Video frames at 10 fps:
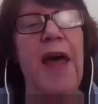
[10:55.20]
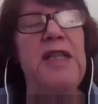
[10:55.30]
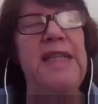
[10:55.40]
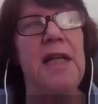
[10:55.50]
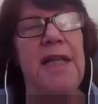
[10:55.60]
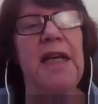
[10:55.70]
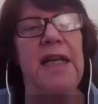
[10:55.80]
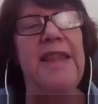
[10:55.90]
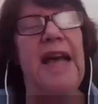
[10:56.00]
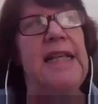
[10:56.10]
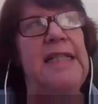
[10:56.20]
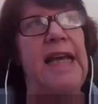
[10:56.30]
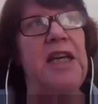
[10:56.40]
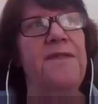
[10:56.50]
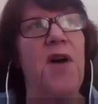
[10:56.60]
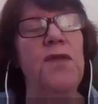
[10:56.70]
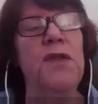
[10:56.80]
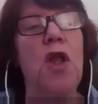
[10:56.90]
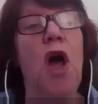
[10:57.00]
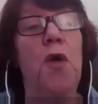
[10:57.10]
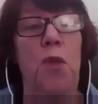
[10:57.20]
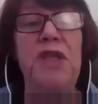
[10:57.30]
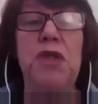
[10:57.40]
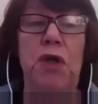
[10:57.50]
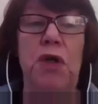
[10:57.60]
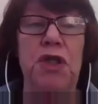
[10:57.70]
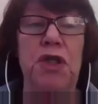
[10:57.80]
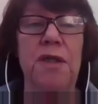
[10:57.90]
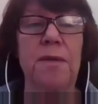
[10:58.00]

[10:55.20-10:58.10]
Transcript: that sounds like it involves a lot of research.